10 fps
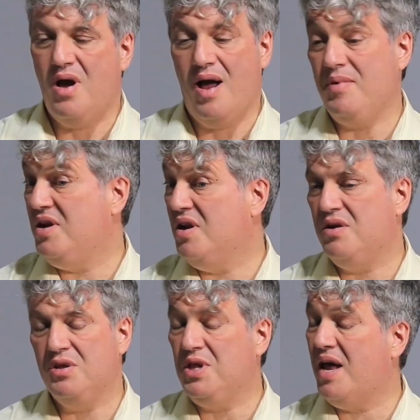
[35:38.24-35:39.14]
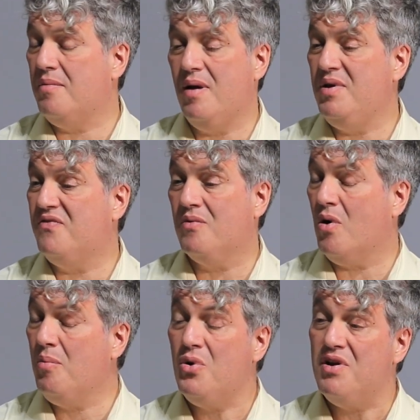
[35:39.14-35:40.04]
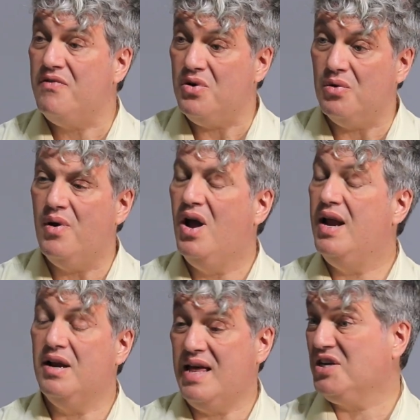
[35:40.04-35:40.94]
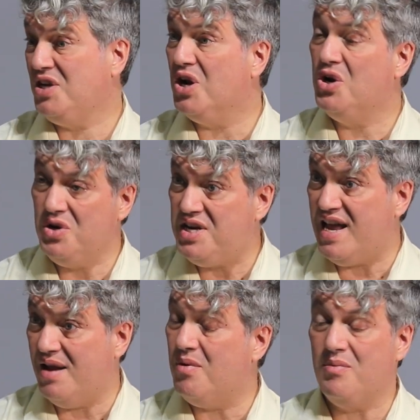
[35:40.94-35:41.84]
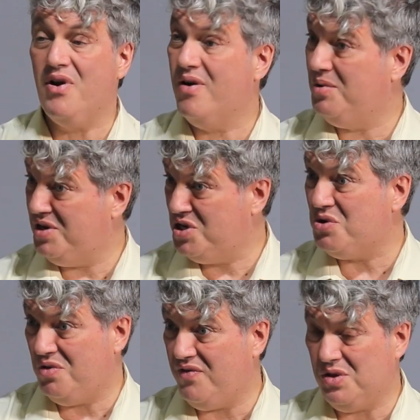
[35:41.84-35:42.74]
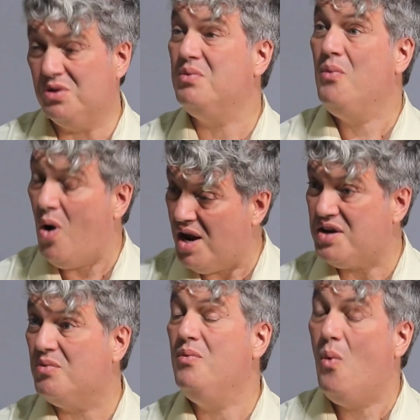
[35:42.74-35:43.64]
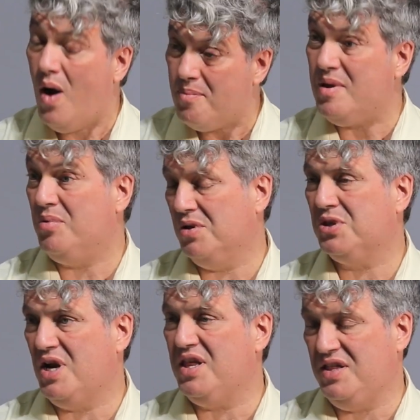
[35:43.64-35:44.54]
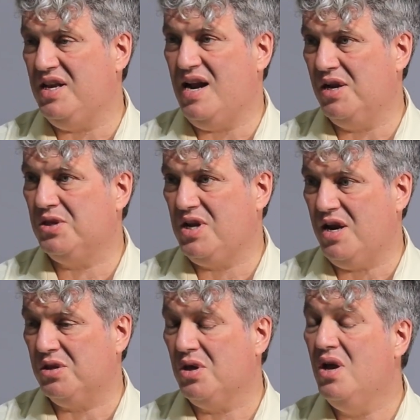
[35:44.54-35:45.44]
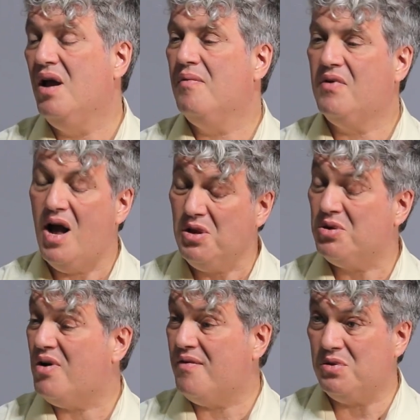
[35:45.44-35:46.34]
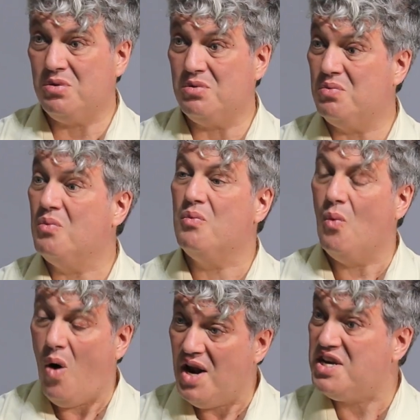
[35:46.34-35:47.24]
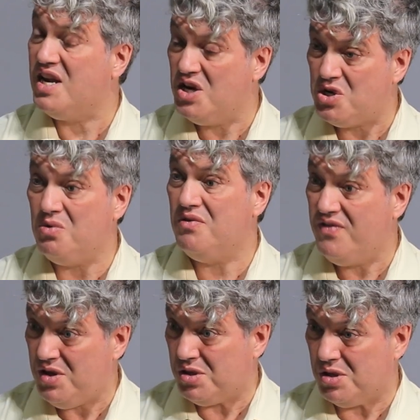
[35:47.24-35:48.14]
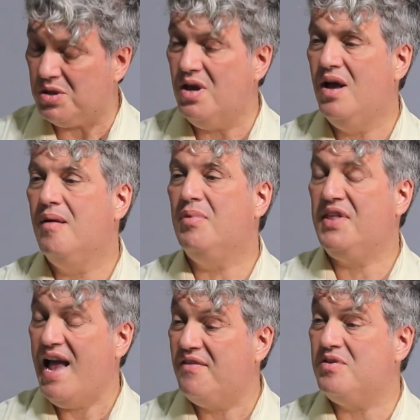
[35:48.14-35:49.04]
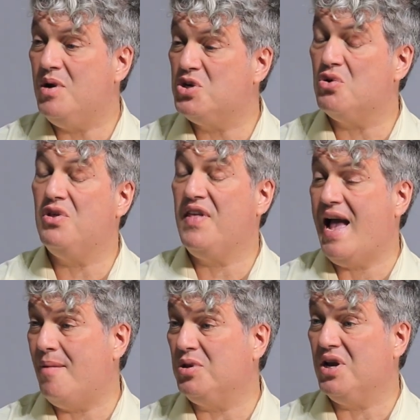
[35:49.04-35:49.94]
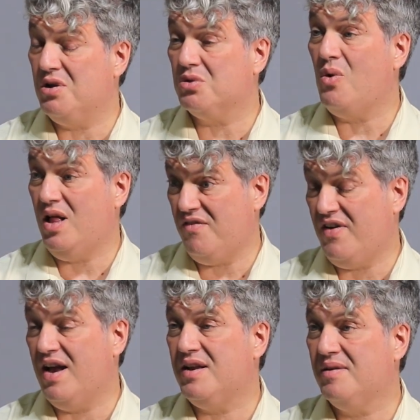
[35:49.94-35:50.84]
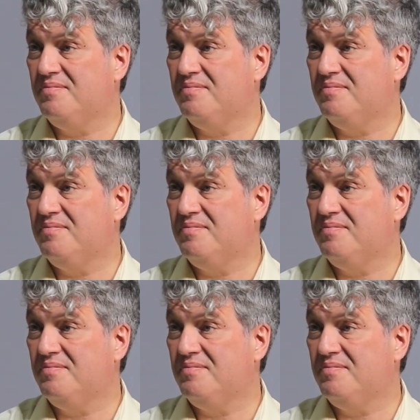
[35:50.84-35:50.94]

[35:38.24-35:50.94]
I mean, it's not from our point of view, it's actually a good day when we are able to issue the visas. We want people to study in the United States. Consular officers want to issue the visas, but they have to make sure that the applicant is qualified.